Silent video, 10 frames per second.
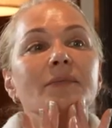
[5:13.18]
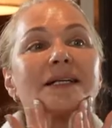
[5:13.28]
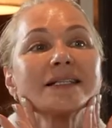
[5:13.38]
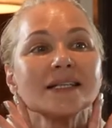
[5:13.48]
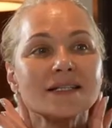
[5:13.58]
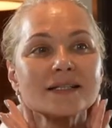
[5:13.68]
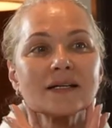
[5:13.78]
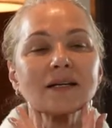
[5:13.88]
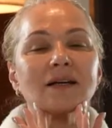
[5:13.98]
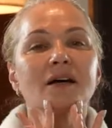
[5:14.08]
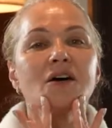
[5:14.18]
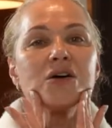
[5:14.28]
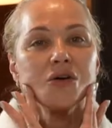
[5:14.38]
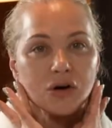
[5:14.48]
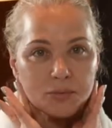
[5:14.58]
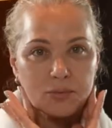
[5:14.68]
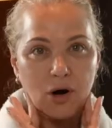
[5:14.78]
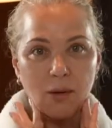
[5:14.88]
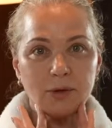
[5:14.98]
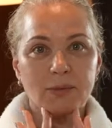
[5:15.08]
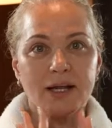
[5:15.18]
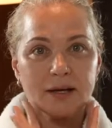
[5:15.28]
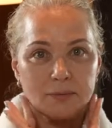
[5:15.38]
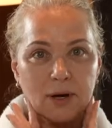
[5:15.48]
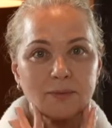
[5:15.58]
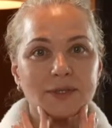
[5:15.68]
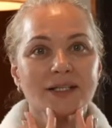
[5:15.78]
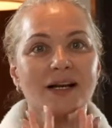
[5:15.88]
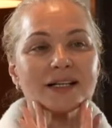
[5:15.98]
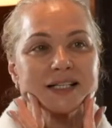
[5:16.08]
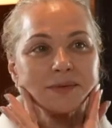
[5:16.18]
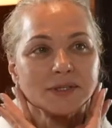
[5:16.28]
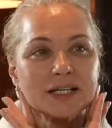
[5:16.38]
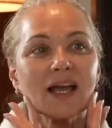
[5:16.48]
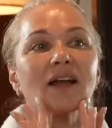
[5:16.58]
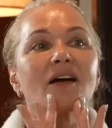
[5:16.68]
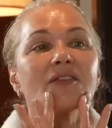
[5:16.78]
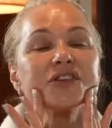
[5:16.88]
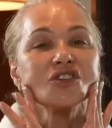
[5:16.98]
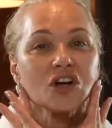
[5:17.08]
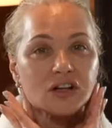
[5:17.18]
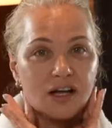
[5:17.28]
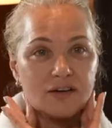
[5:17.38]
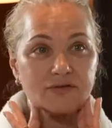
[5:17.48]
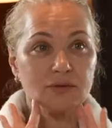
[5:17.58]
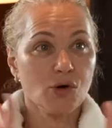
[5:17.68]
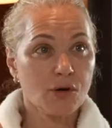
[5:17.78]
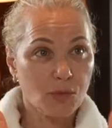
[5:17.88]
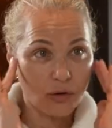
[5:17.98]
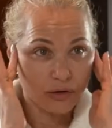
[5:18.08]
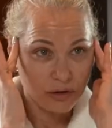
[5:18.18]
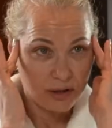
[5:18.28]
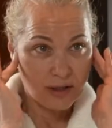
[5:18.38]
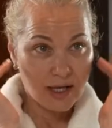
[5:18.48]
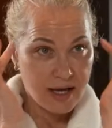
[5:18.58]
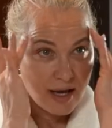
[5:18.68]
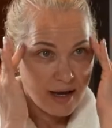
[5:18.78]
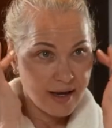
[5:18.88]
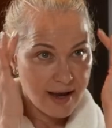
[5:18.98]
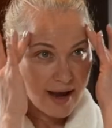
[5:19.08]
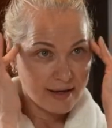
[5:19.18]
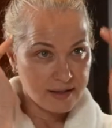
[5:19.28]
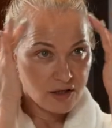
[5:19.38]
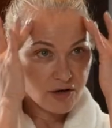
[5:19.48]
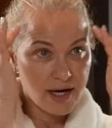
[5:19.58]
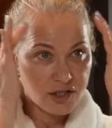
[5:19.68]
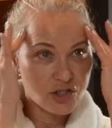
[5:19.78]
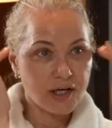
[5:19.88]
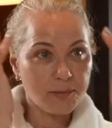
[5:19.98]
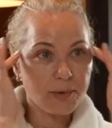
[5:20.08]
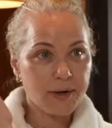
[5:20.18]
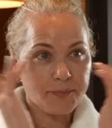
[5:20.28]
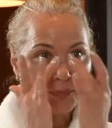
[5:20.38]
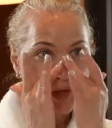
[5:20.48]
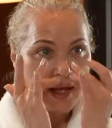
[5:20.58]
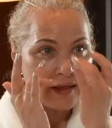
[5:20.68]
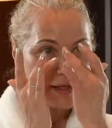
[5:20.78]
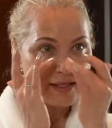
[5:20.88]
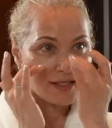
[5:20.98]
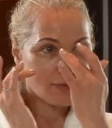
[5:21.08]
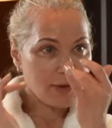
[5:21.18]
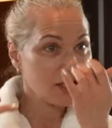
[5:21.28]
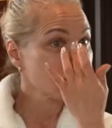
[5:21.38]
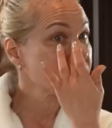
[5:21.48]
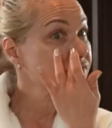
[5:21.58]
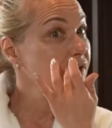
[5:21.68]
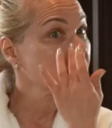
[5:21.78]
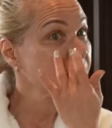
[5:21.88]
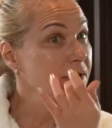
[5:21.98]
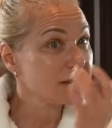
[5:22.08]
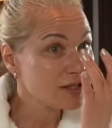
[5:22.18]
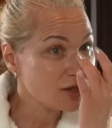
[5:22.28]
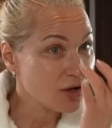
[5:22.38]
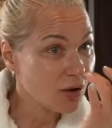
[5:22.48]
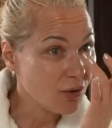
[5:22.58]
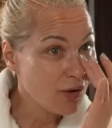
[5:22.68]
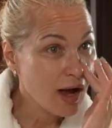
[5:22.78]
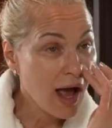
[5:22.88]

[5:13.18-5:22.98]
cystic or problematic bumps that I seem to get on the jawline from hormonal acne or aging, but these sebaceous filaments, you know,